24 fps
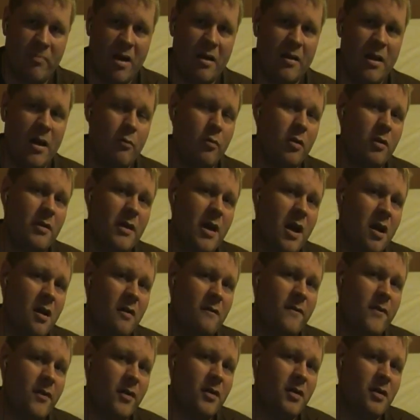And they were there
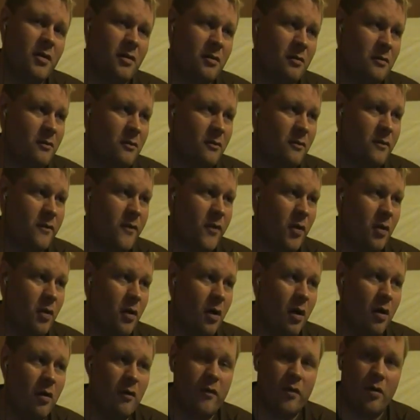for
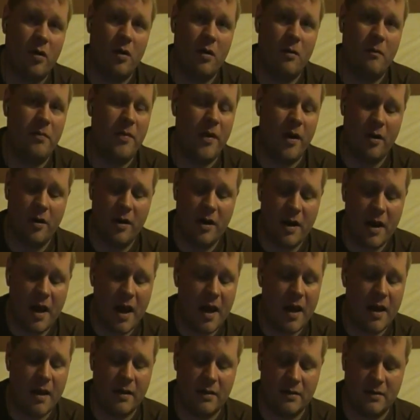for over uh, thirty
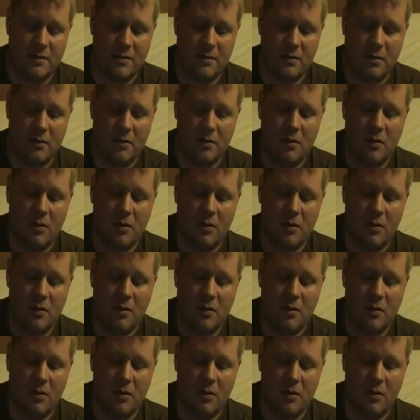days.